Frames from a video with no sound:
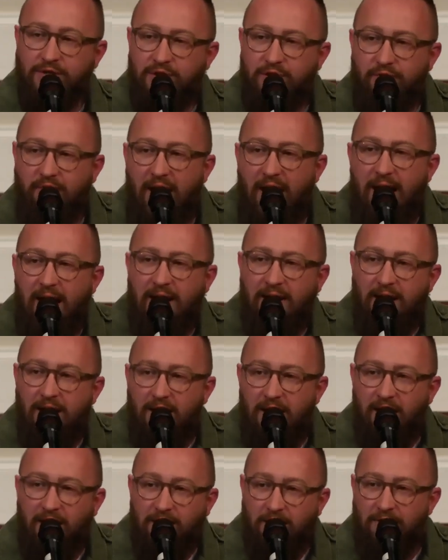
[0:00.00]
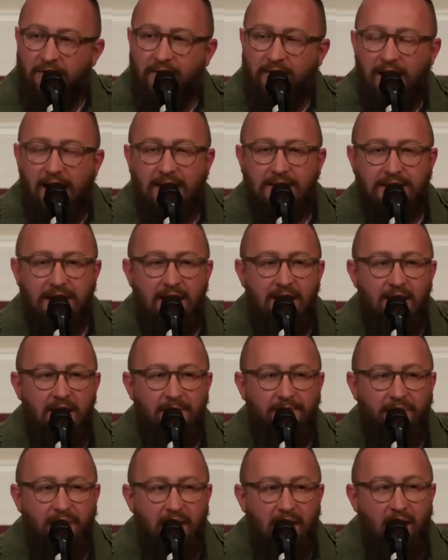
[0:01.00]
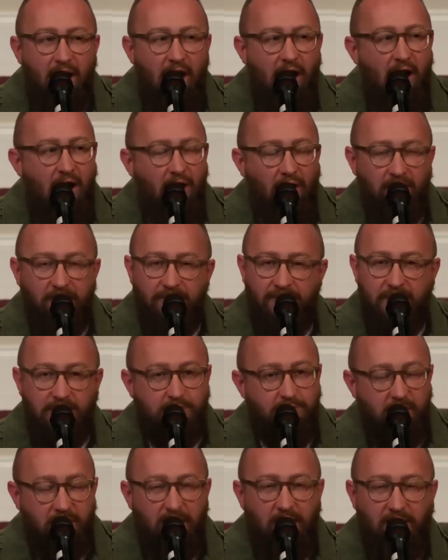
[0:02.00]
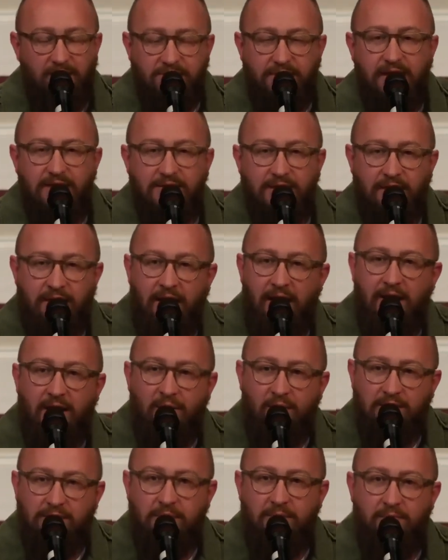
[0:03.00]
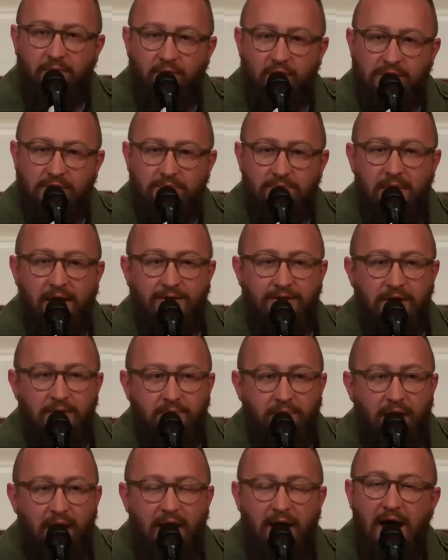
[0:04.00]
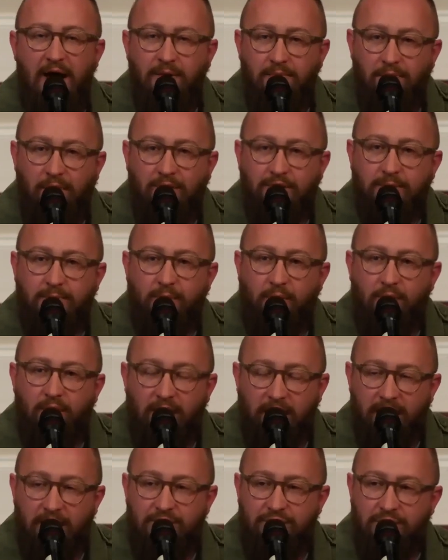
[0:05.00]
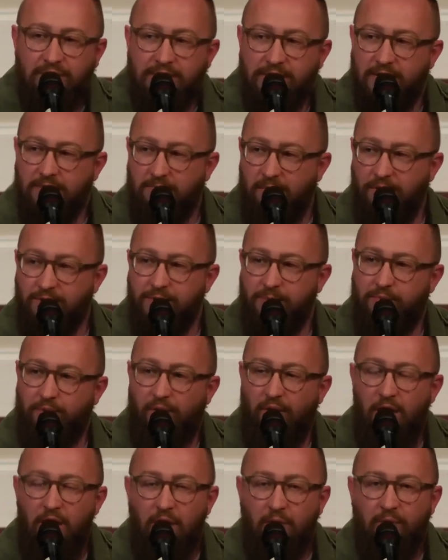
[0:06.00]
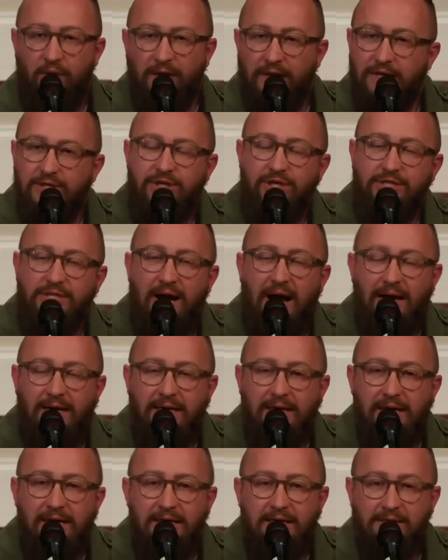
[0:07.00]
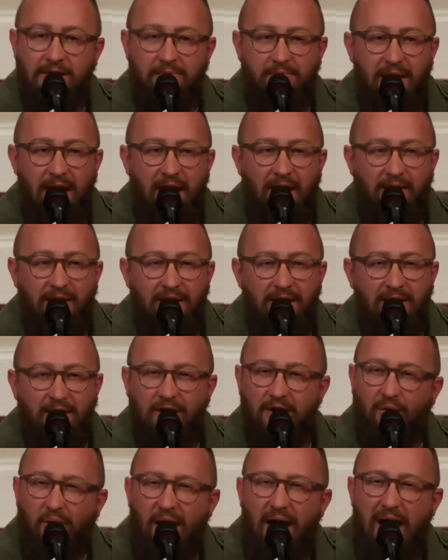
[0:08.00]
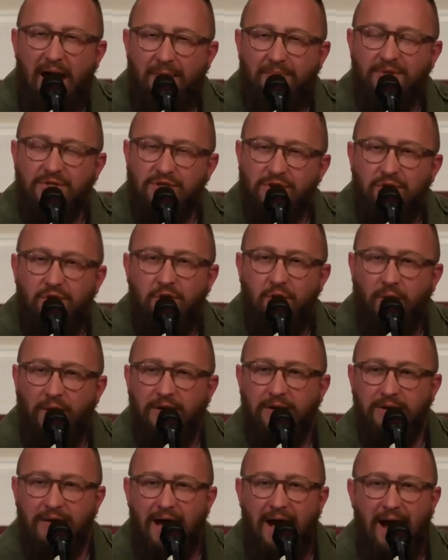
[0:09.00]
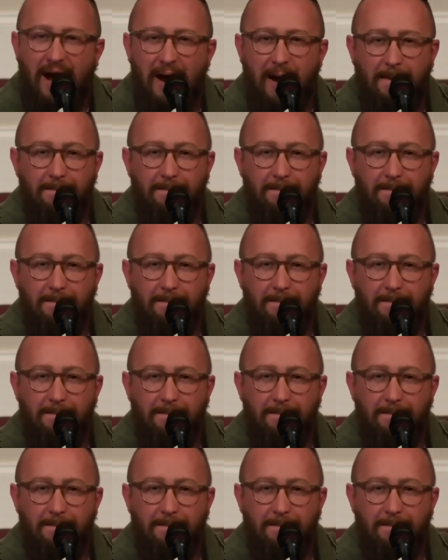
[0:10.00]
you've had during that time all of these because thessalonica was a, was a melting pot it had multiple religions and multiple religious ideas about you know what happens to you when you die